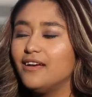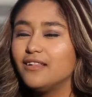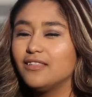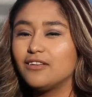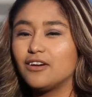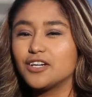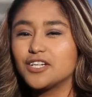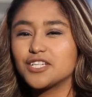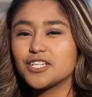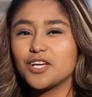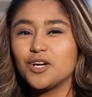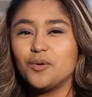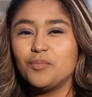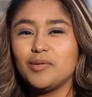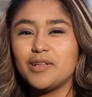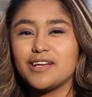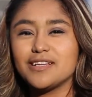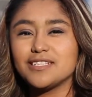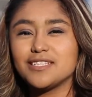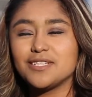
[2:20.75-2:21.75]
Large scale
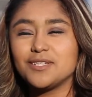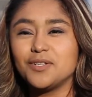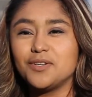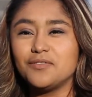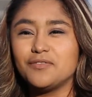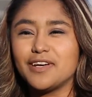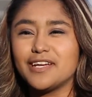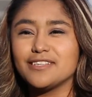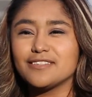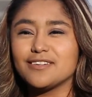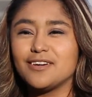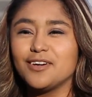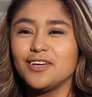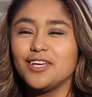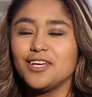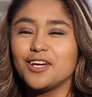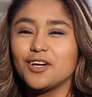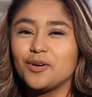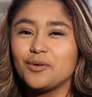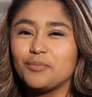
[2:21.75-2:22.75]
plans 2 events all
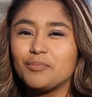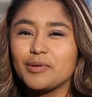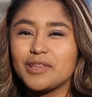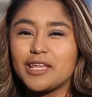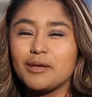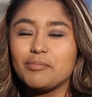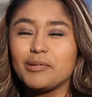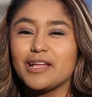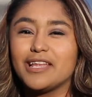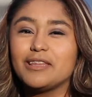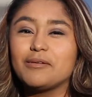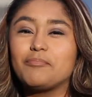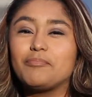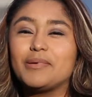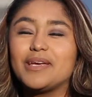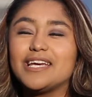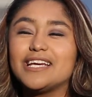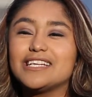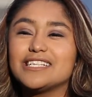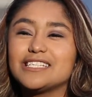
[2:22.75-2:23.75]
year, but they plan the
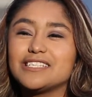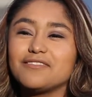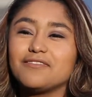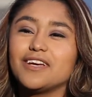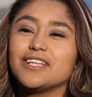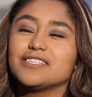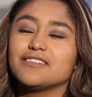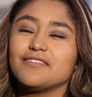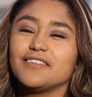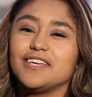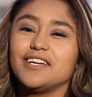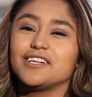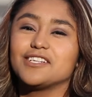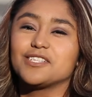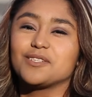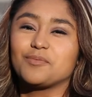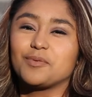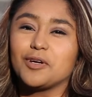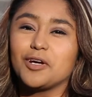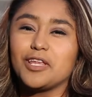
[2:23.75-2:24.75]
biggest events of the year,
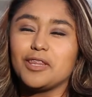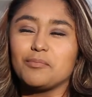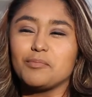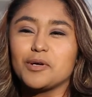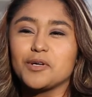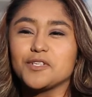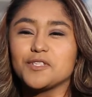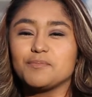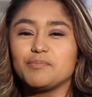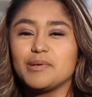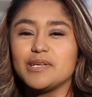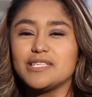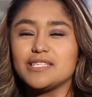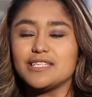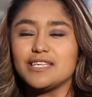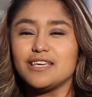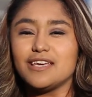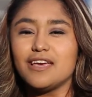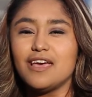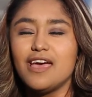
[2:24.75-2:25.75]
so probably the most
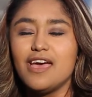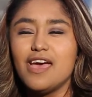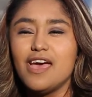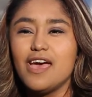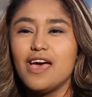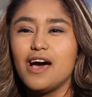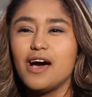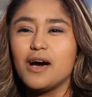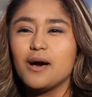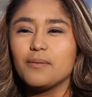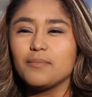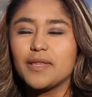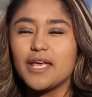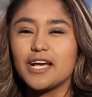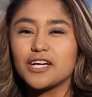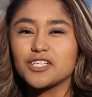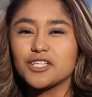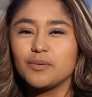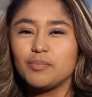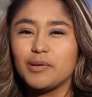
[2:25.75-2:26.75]
busy. They
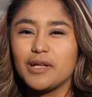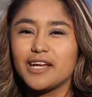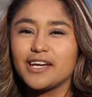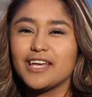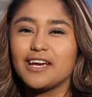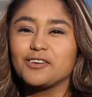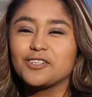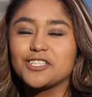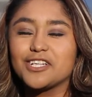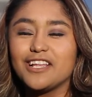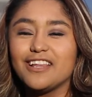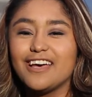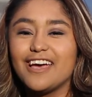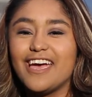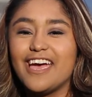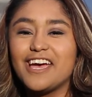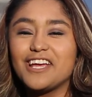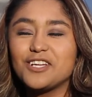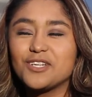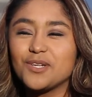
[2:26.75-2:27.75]
actually plan Coachella
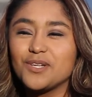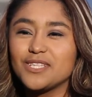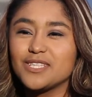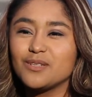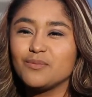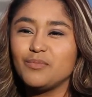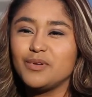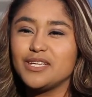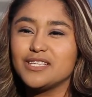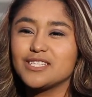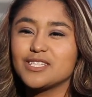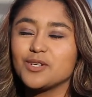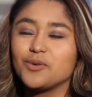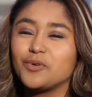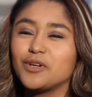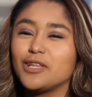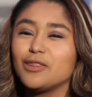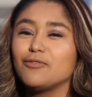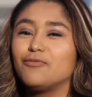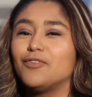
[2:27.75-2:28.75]
and Treats and Beats, so
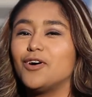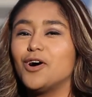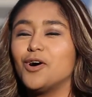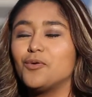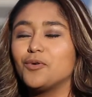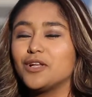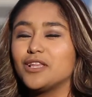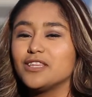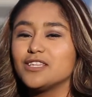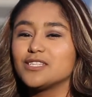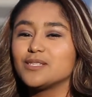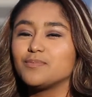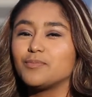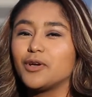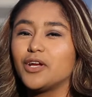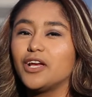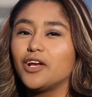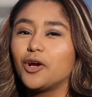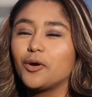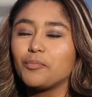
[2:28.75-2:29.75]
one in the fall, one in the
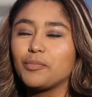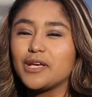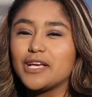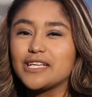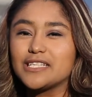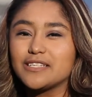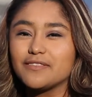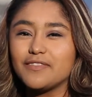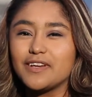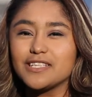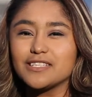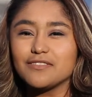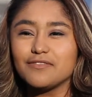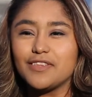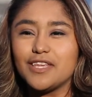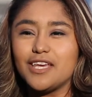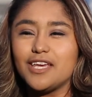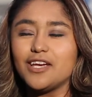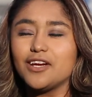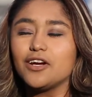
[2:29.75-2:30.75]
spring, our biggest events of
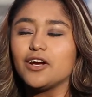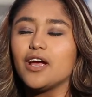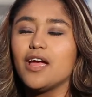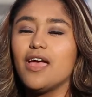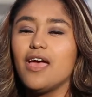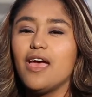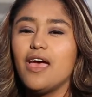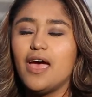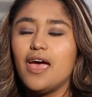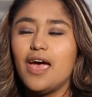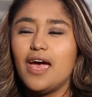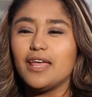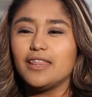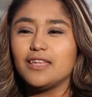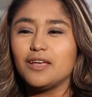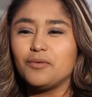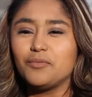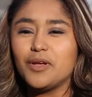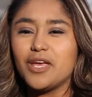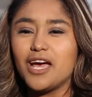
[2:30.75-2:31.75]
the year. And
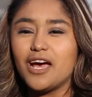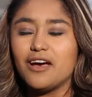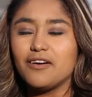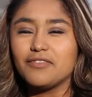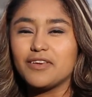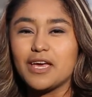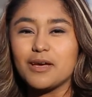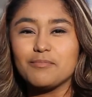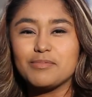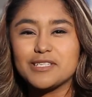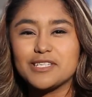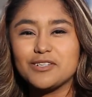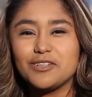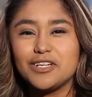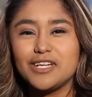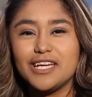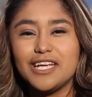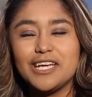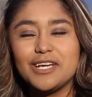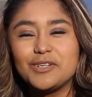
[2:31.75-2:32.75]
then we have Campus
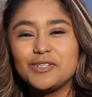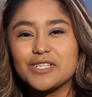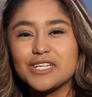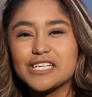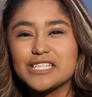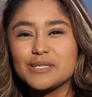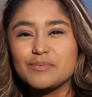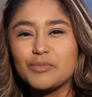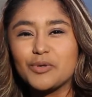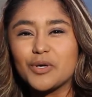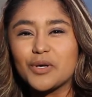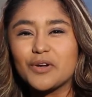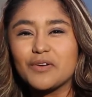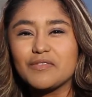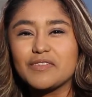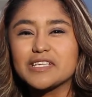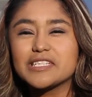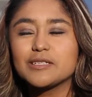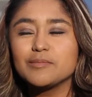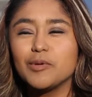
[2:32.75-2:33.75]
Unity, who does more
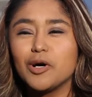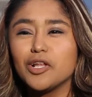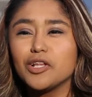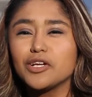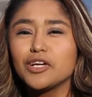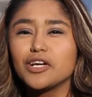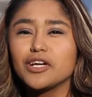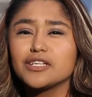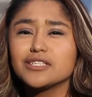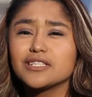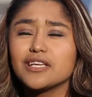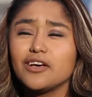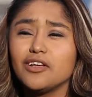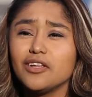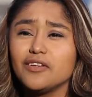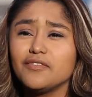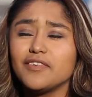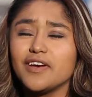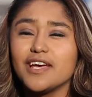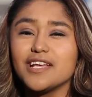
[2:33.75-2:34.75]
of the smaller scale
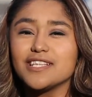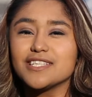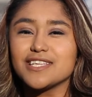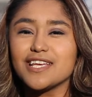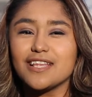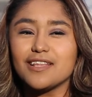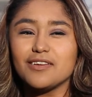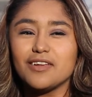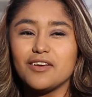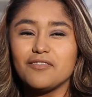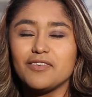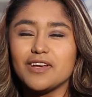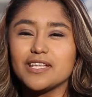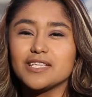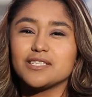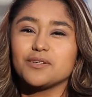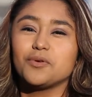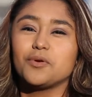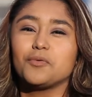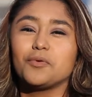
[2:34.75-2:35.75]
events and
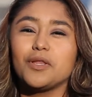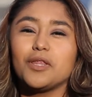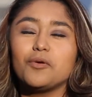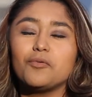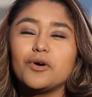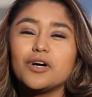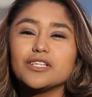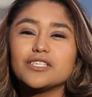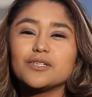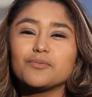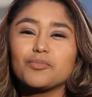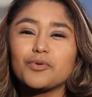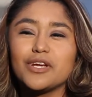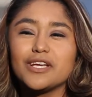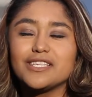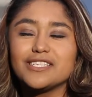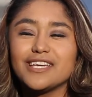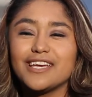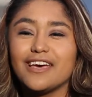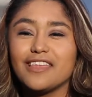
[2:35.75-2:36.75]
events that we really want to bring
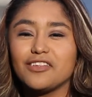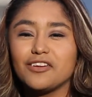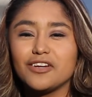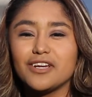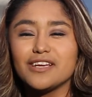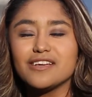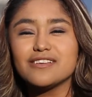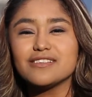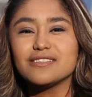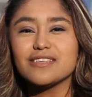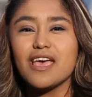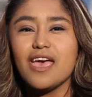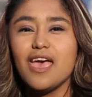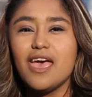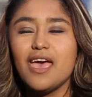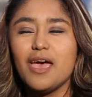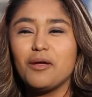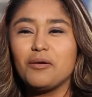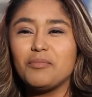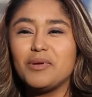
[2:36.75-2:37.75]
togetherness
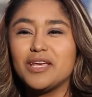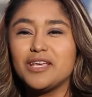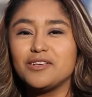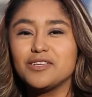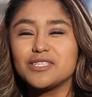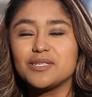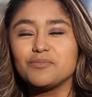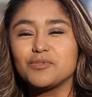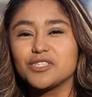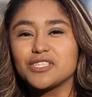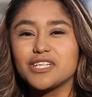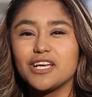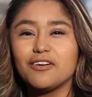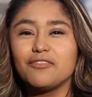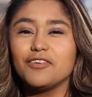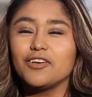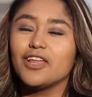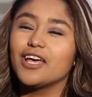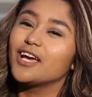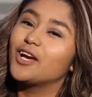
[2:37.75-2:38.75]
and make UC Merced
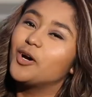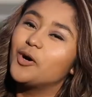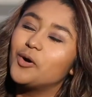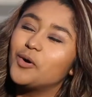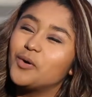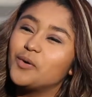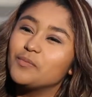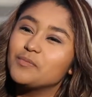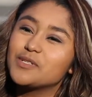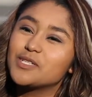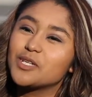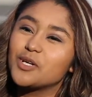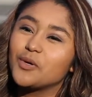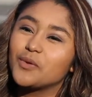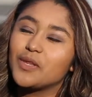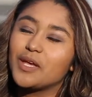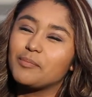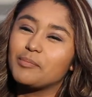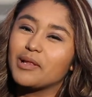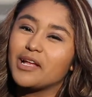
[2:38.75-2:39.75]
feel like home. So
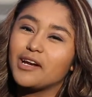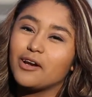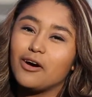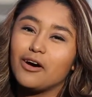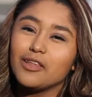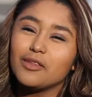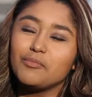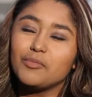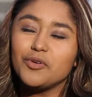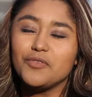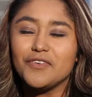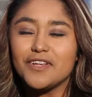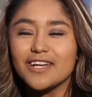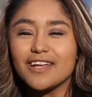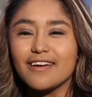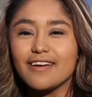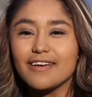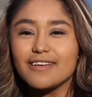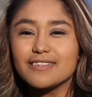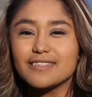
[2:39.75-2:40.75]
they plan all the movie
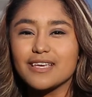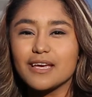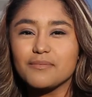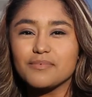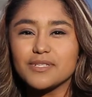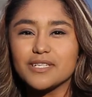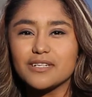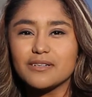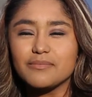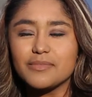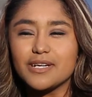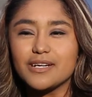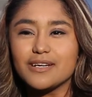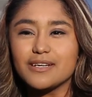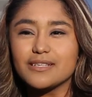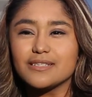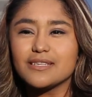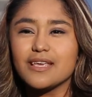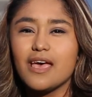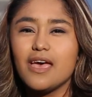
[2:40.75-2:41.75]
nights, CAB
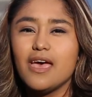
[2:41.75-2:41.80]
cinemas.